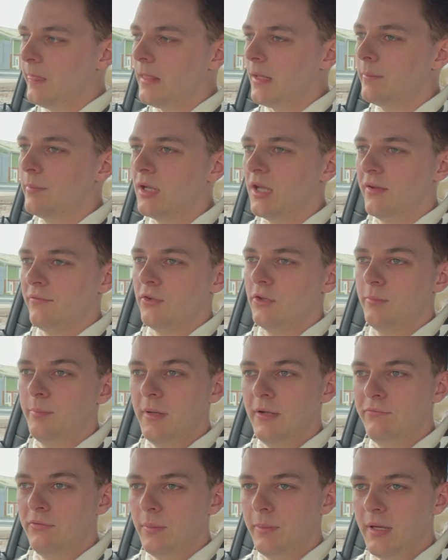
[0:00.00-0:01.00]
but yeah, if you,
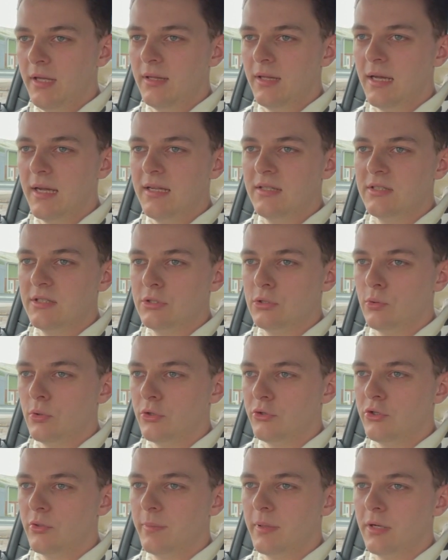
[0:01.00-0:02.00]
if you pay the 80 to
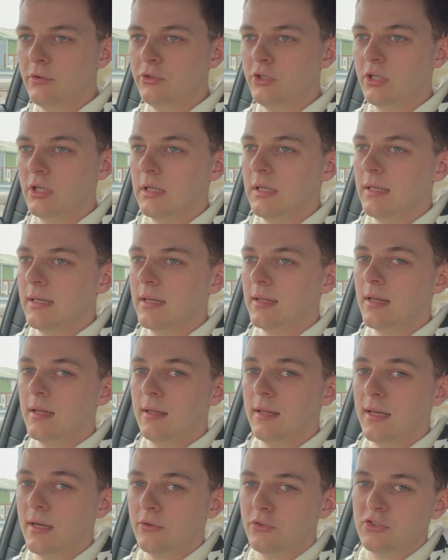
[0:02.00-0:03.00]
100 pound you're going to get that
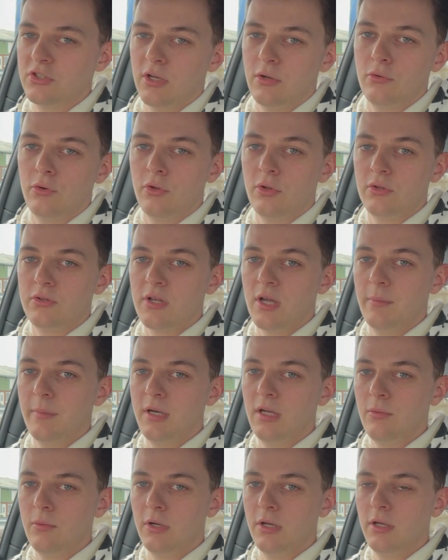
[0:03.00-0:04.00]
loud sound all the time
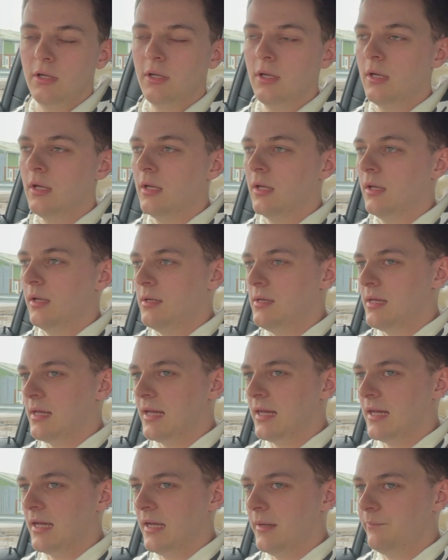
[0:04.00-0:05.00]
anyway
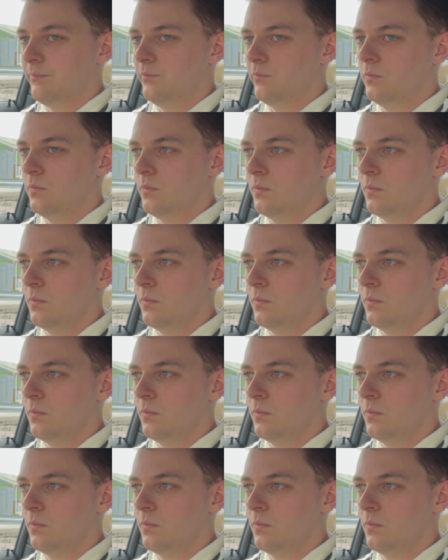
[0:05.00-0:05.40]
um